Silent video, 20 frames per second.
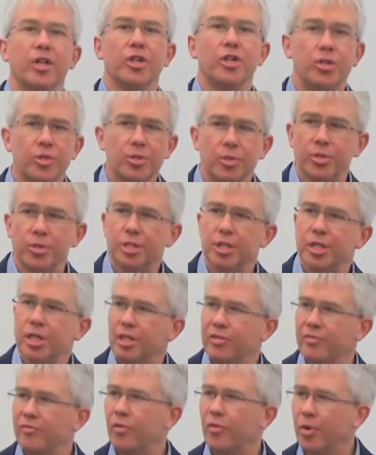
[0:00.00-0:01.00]
good
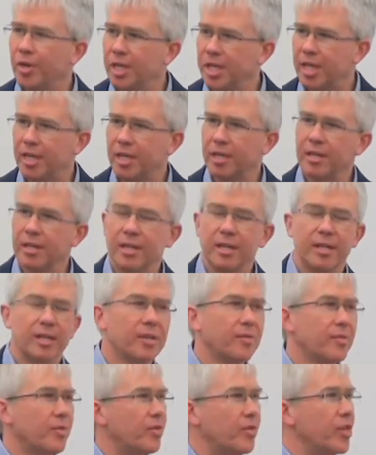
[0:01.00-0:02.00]
at avoiding
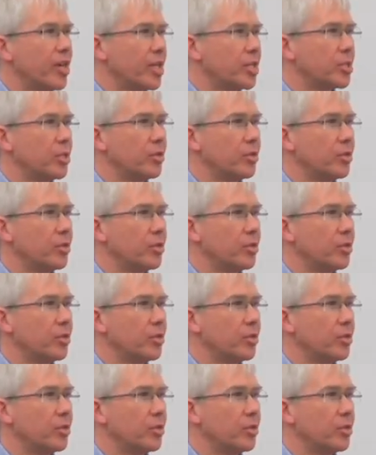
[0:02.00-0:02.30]
the things